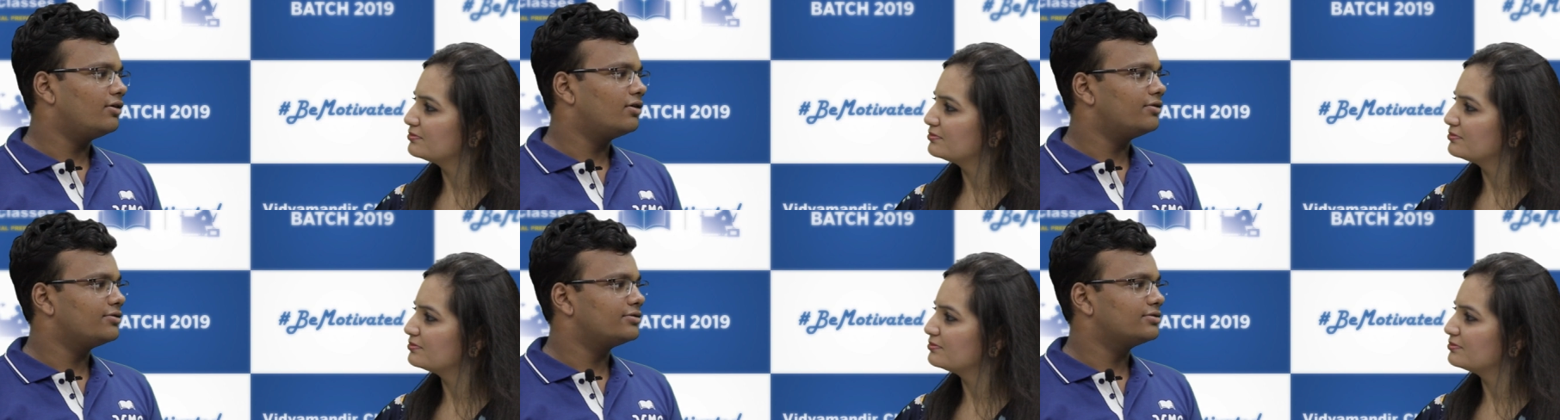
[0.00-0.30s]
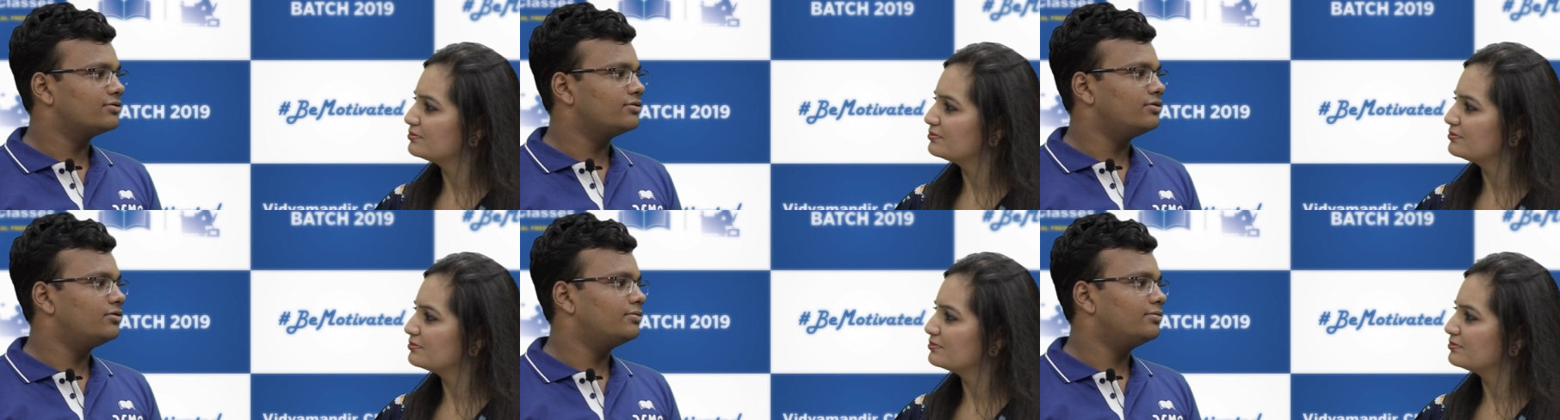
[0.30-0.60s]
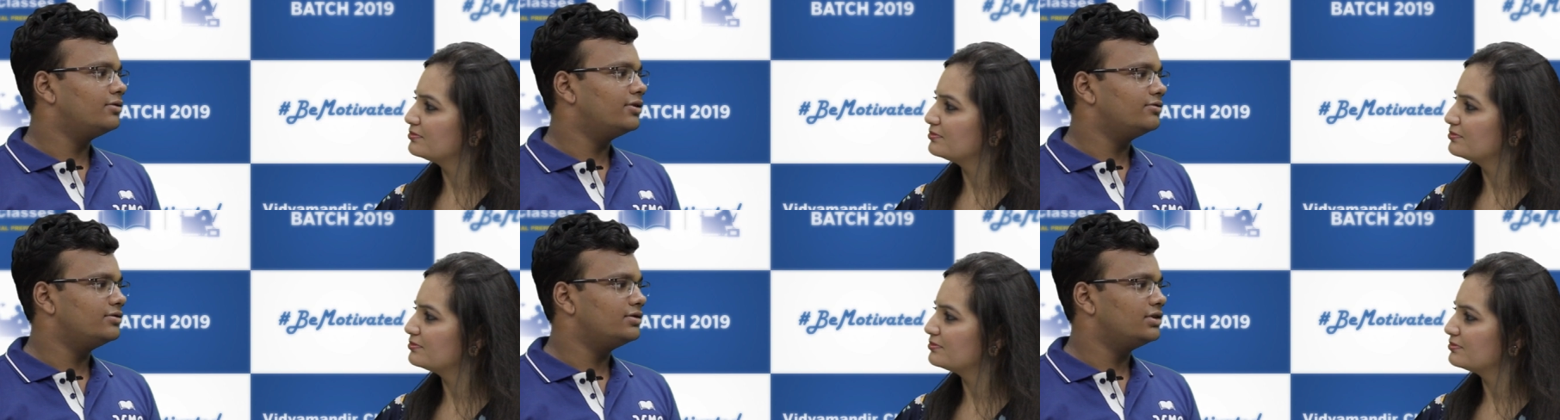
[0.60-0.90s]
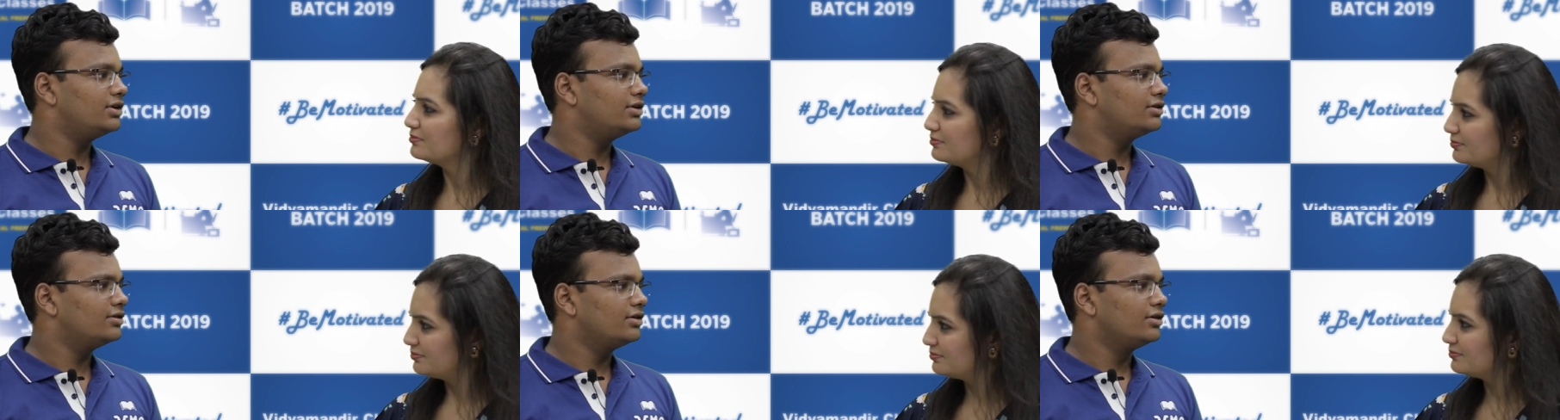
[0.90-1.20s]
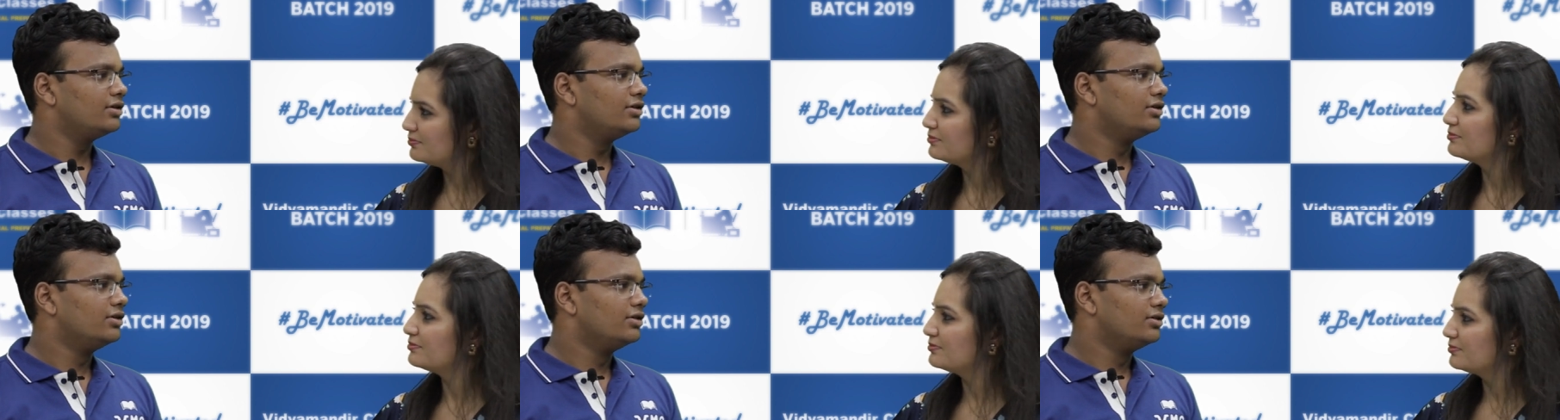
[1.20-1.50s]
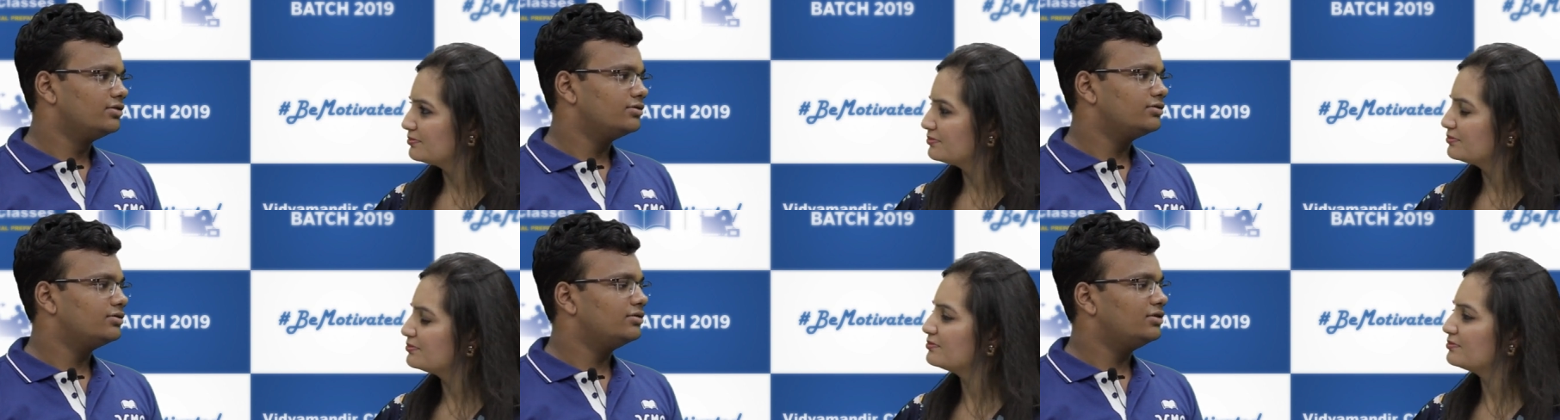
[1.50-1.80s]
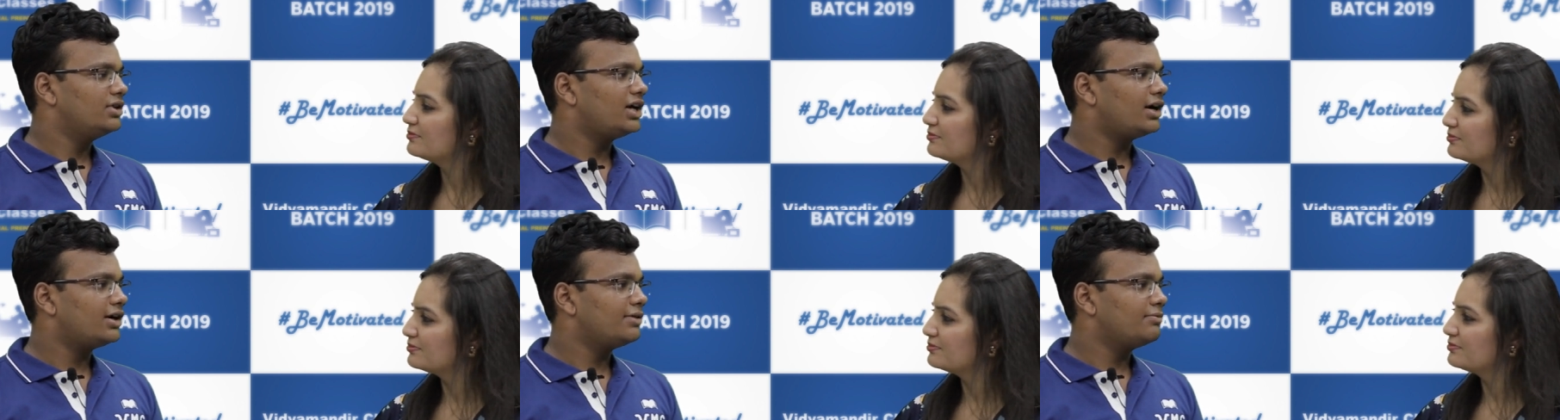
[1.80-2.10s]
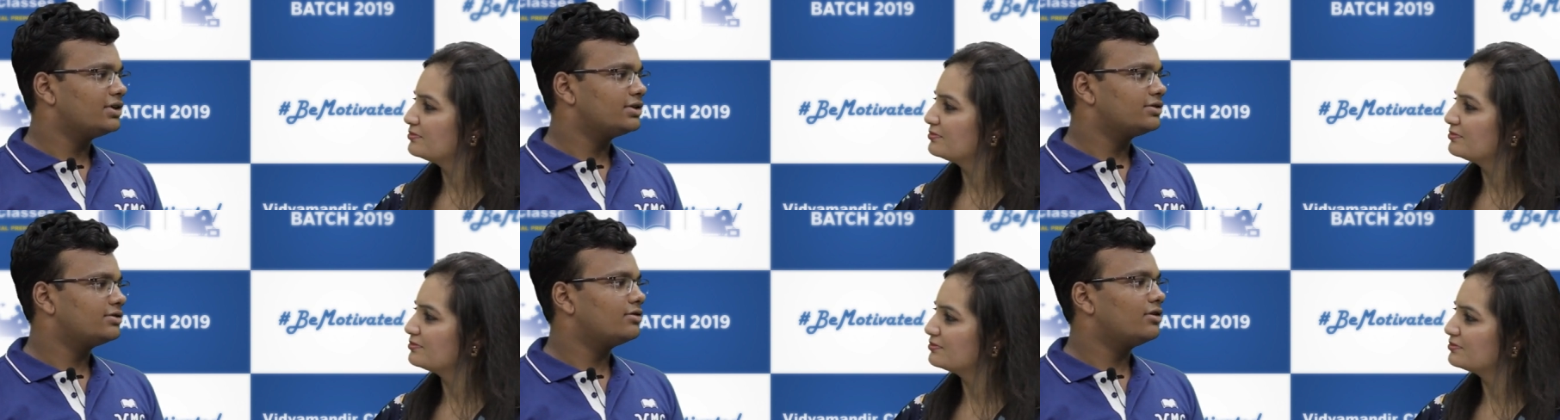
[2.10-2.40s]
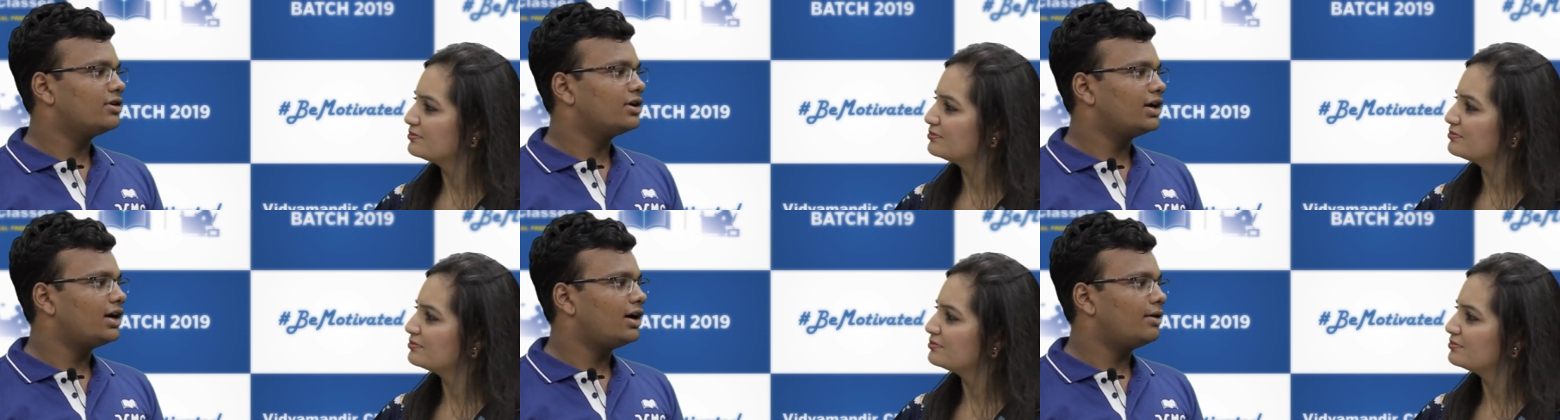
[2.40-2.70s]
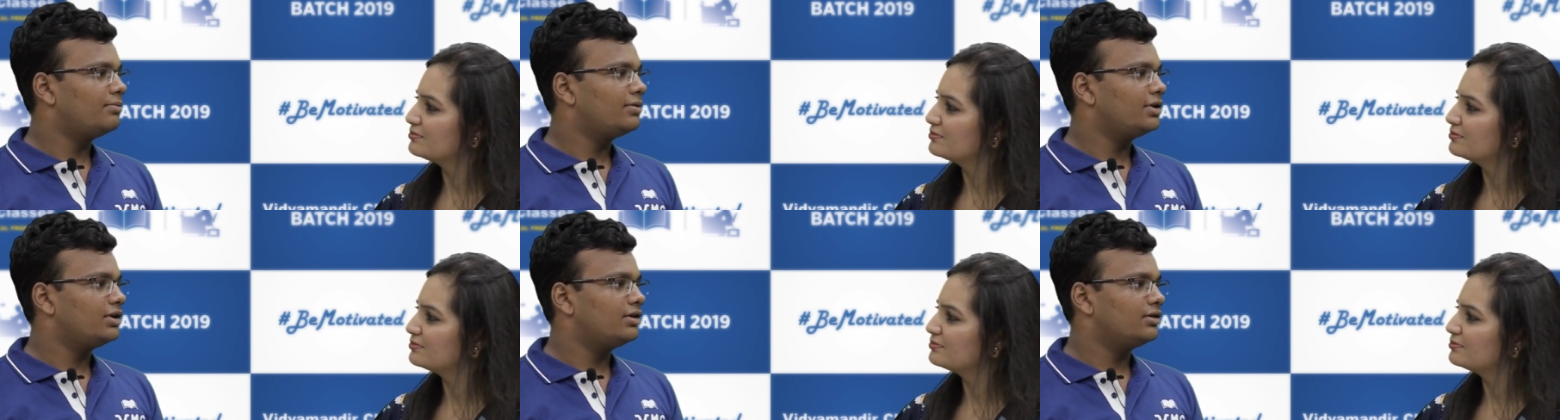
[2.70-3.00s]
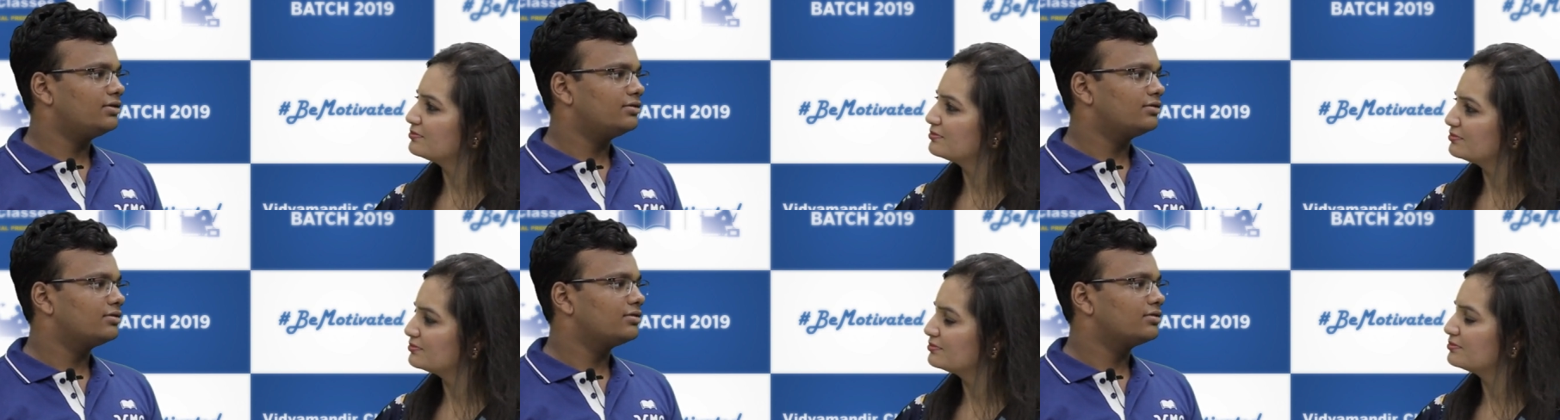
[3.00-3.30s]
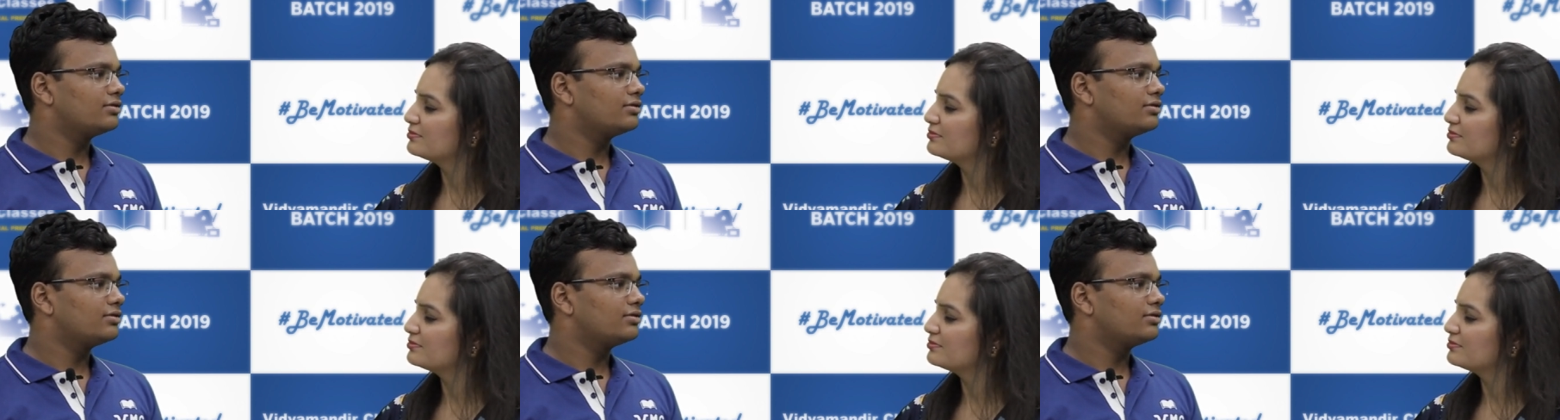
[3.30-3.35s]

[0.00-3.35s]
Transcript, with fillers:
Speaker 1: out of scope of J E E. So that must not happen.